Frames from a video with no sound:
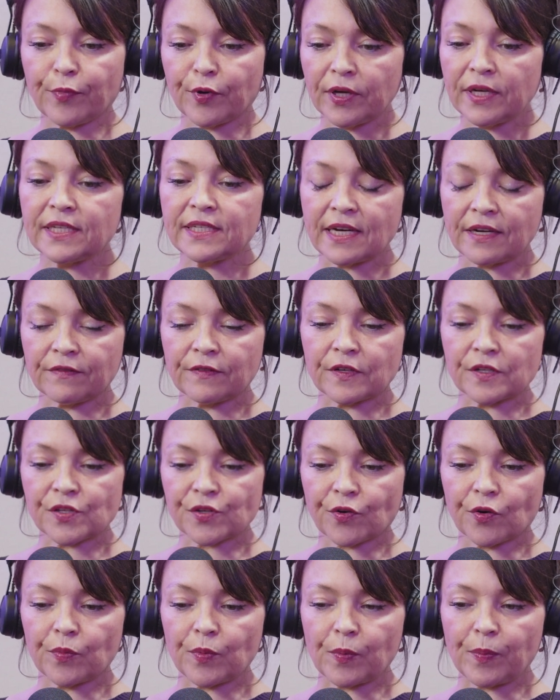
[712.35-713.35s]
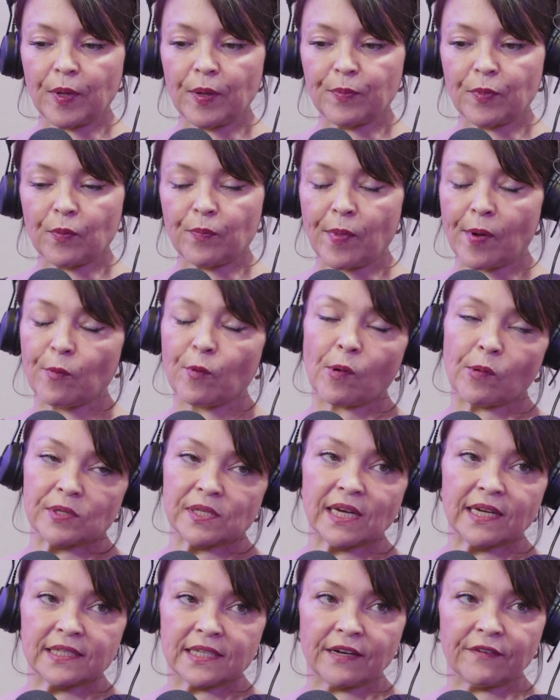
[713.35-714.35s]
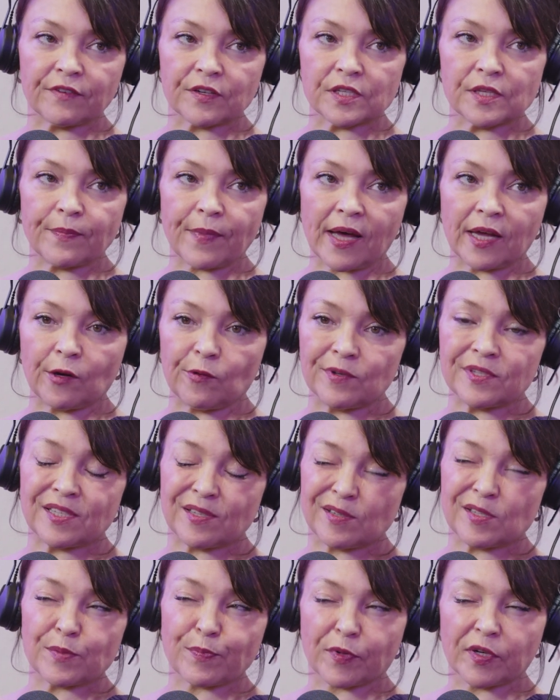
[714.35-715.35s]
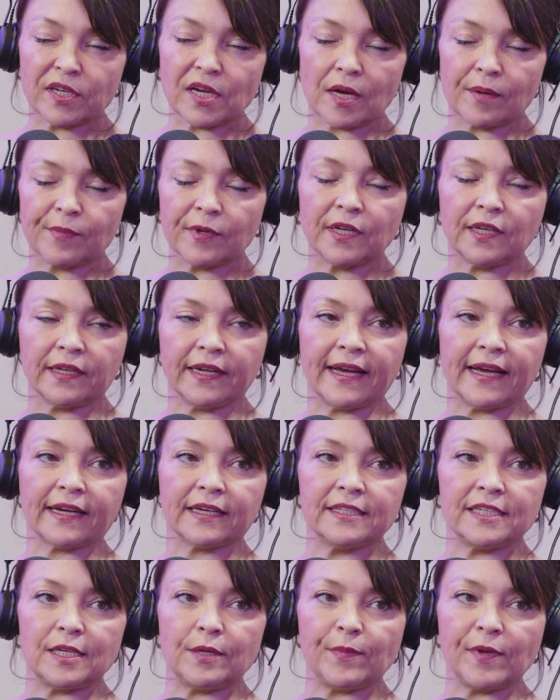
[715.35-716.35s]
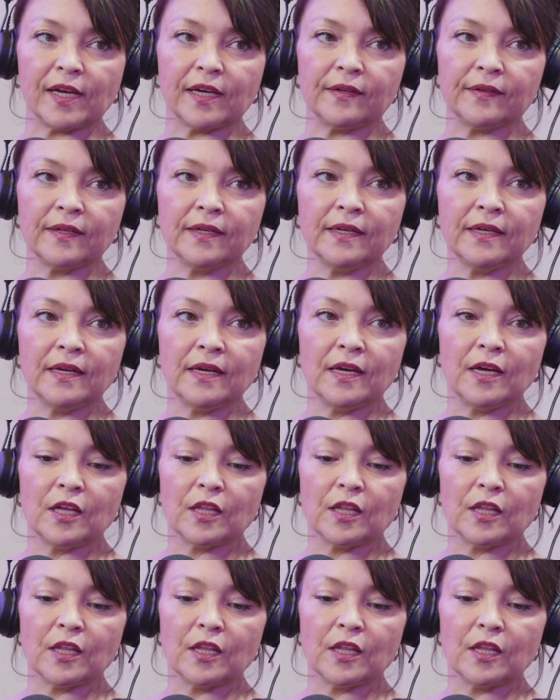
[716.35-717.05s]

Pretty diverse group of people, but what was not diverse about it is predominantly academia. Mm-hmm.